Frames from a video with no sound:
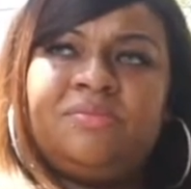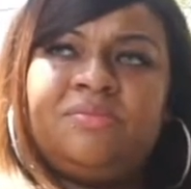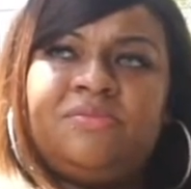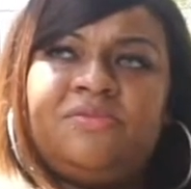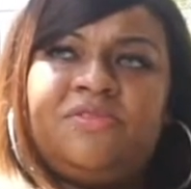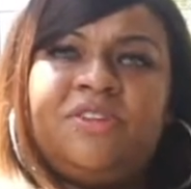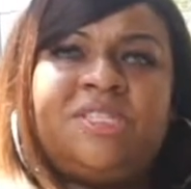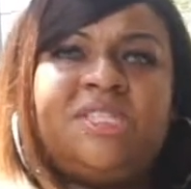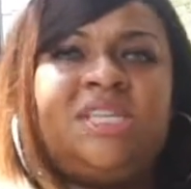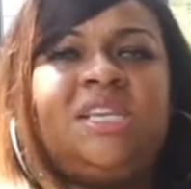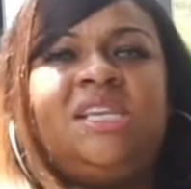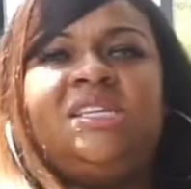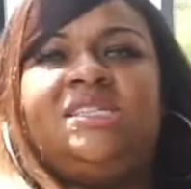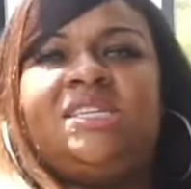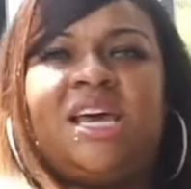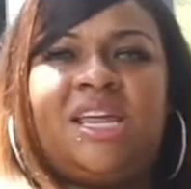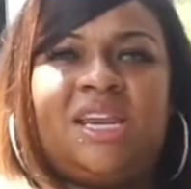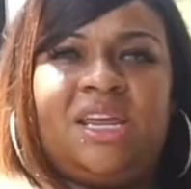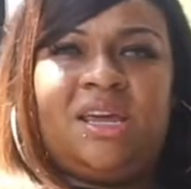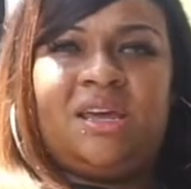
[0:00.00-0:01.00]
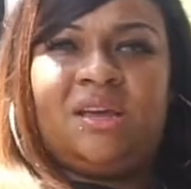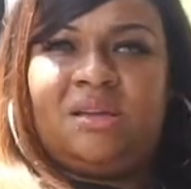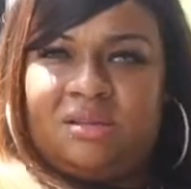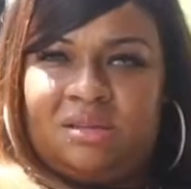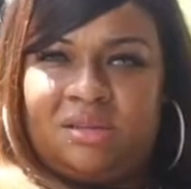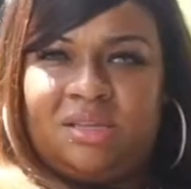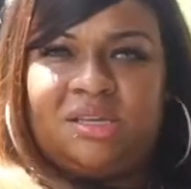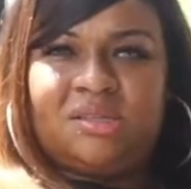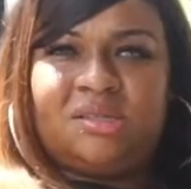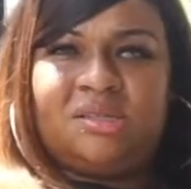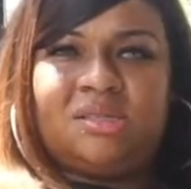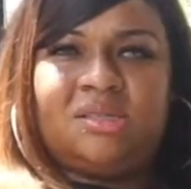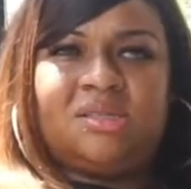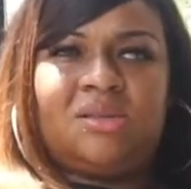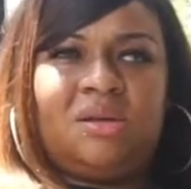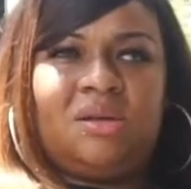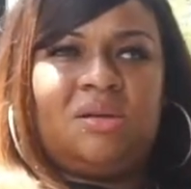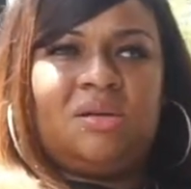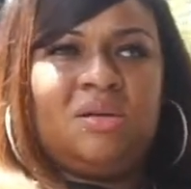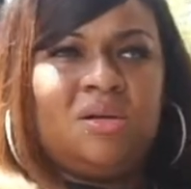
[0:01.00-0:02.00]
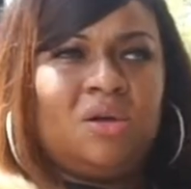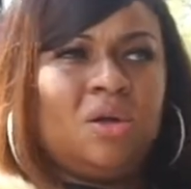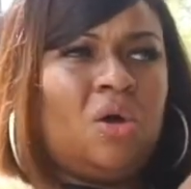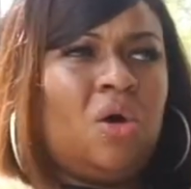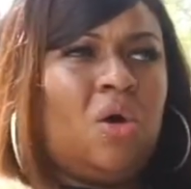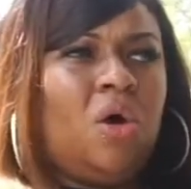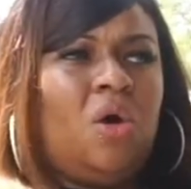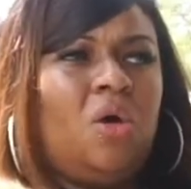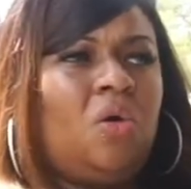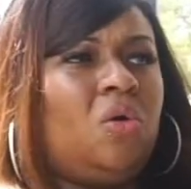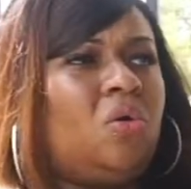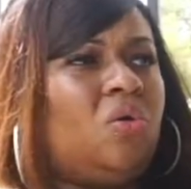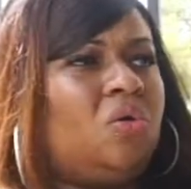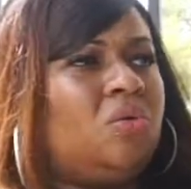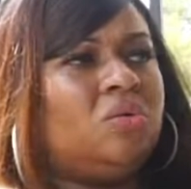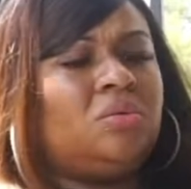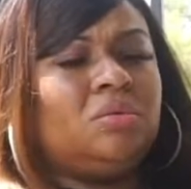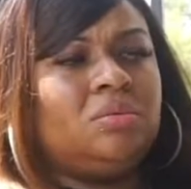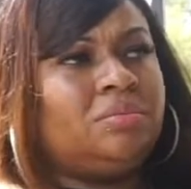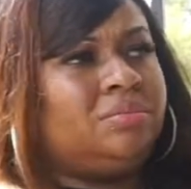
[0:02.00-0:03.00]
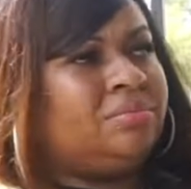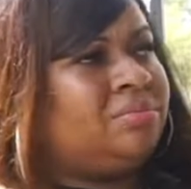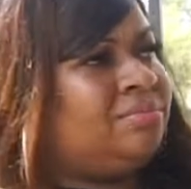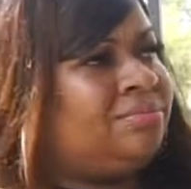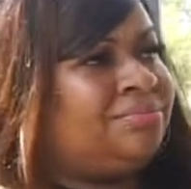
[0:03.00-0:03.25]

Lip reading: facilitating this whole